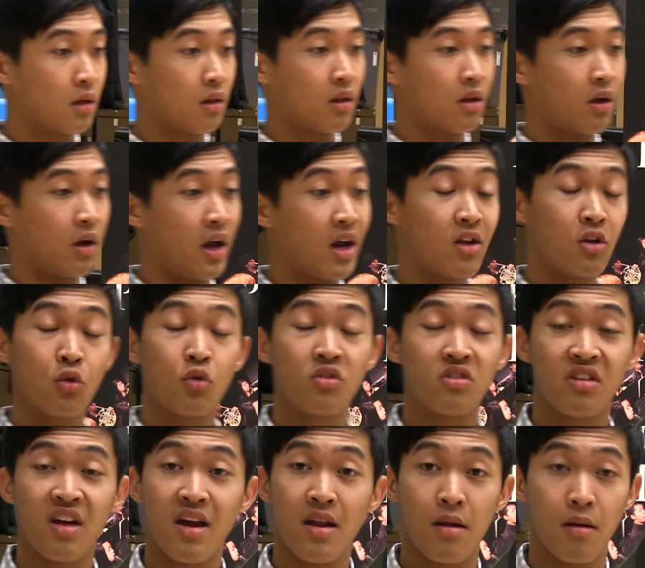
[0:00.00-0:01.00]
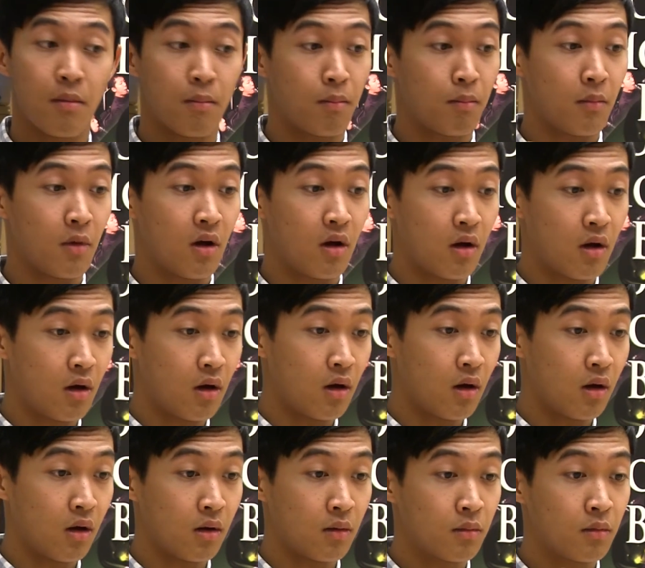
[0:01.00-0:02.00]
the Etude set
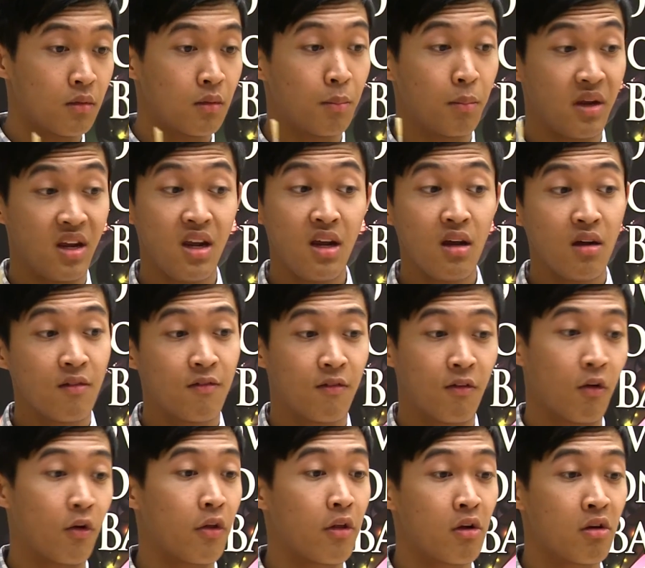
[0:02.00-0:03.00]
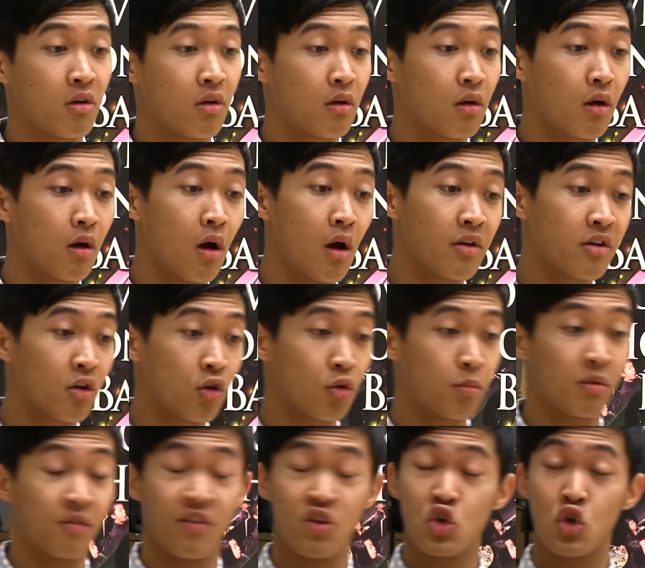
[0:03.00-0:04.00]
B for the Ontario
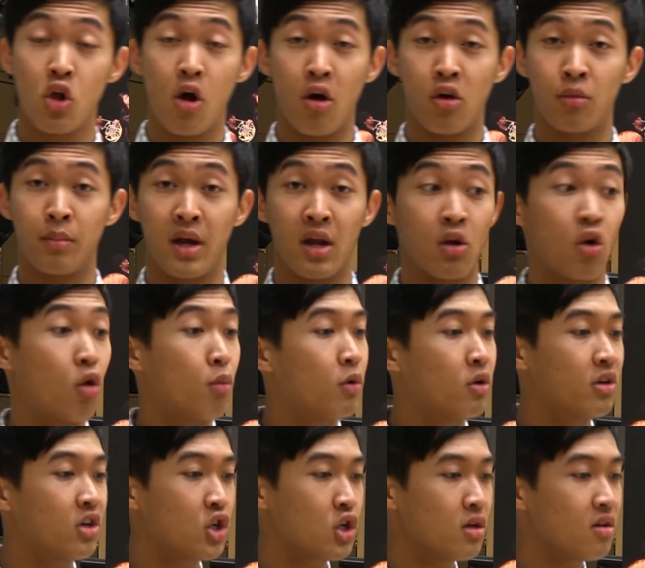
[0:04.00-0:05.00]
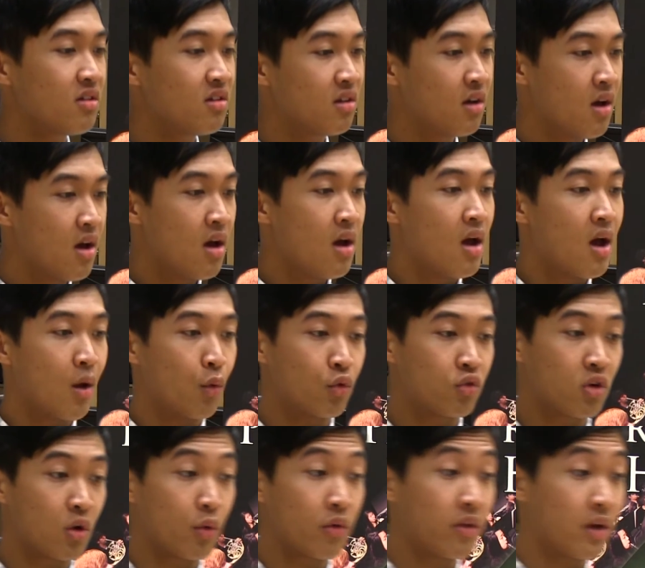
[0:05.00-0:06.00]
Provincial Honor Band Oboe editions. And we'll
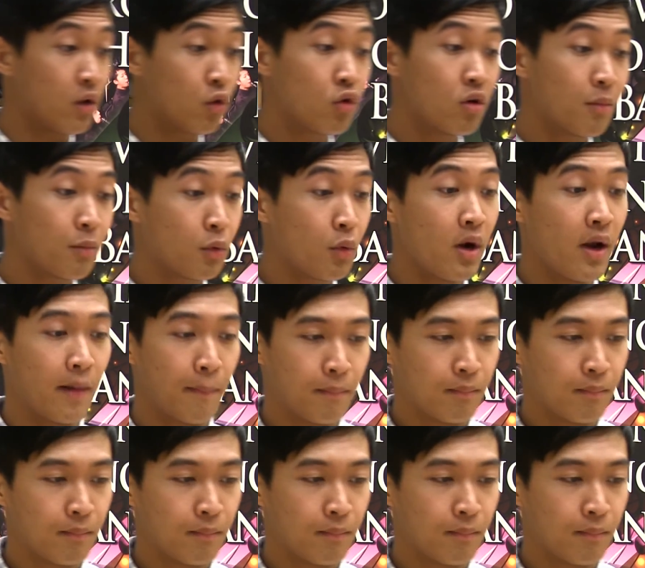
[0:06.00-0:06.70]
start with Etude number 1.